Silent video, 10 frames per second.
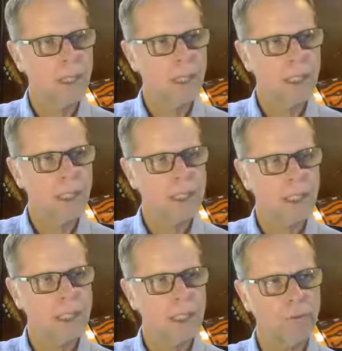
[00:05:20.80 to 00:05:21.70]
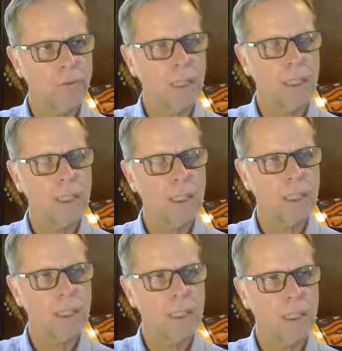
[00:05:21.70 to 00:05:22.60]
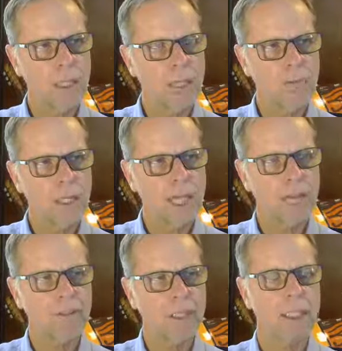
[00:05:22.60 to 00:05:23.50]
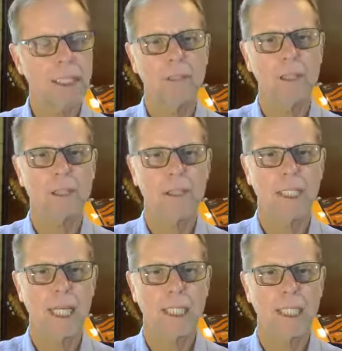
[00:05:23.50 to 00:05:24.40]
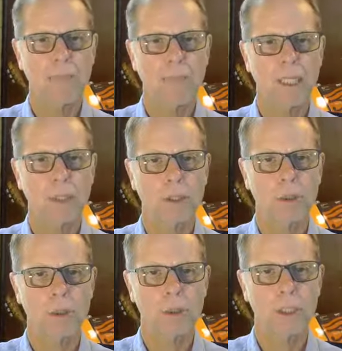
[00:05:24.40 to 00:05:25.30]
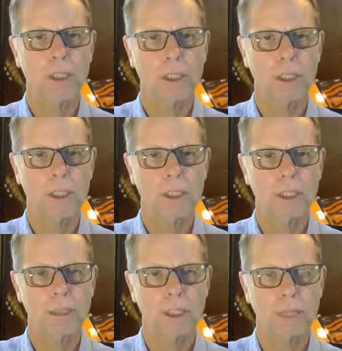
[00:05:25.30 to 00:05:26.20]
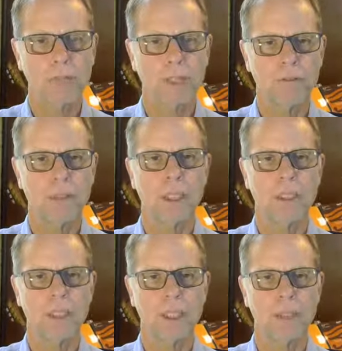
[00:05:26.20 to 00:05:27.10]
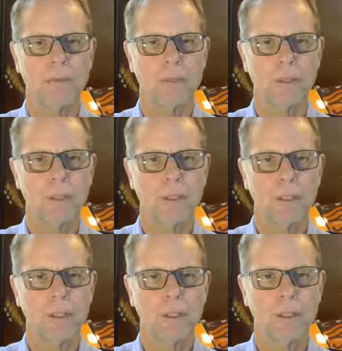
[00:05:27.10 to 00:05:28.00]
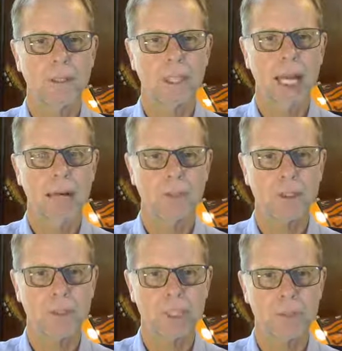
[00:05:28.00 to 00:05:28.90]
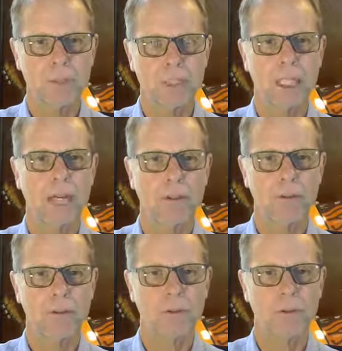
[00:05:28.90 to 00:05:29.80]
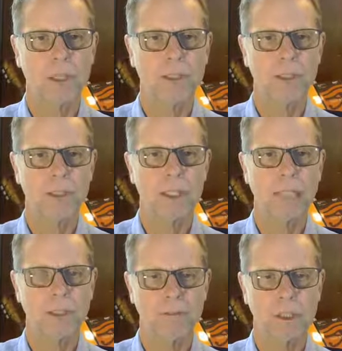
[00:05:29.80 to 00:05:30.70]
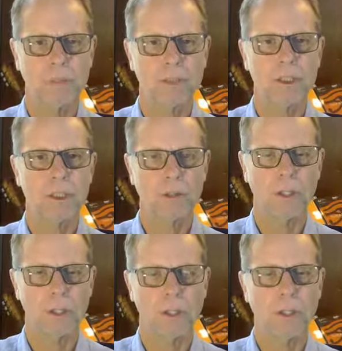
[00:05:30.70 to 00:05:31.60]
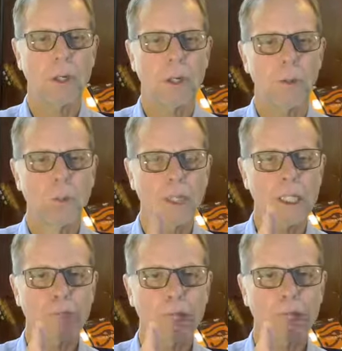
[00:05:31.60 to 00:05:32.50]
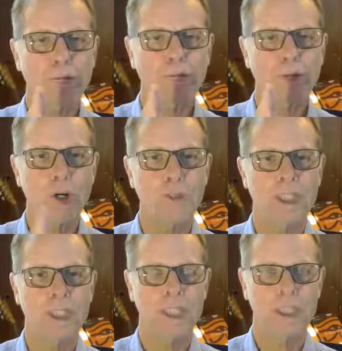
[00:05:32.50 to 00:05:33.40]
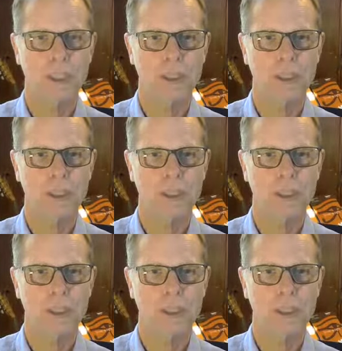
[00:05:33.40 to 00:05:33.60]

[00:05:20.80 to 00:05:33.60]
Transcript: if we have a clear understanding about the cause and conditions of COVID-19, how it's transmitted, how it arises, how it develops, and so on, we can make firm intentions